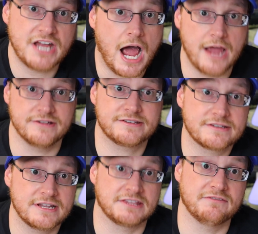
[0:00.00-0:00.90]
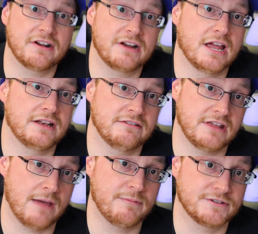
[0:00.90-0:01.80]
dies at the very end of
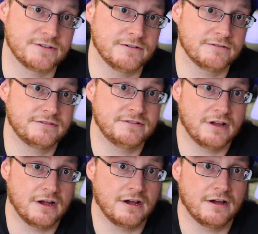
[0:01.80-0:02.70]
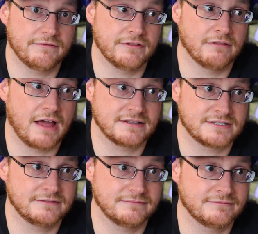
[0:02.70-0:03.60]
the episode of the
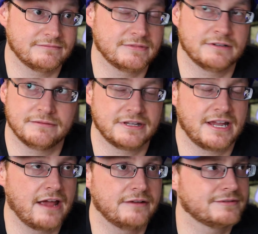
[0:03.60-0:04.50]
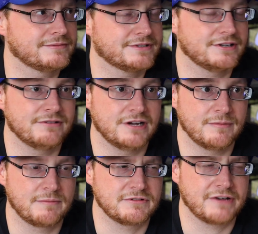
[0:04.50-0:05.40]
last, the end. So
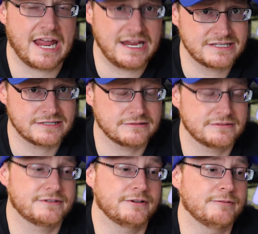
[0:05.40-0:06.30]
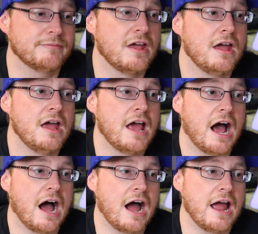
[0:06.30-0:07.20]
episode 8. So
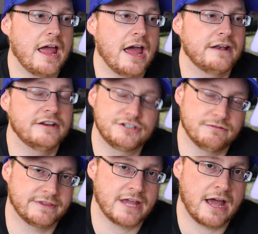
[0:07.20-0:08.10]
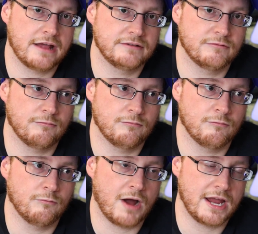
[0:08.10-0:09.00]
I had an issue with that.
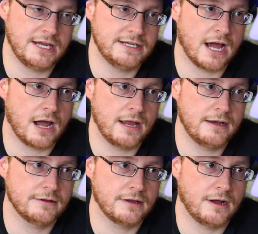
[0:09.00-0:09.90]
Why he died,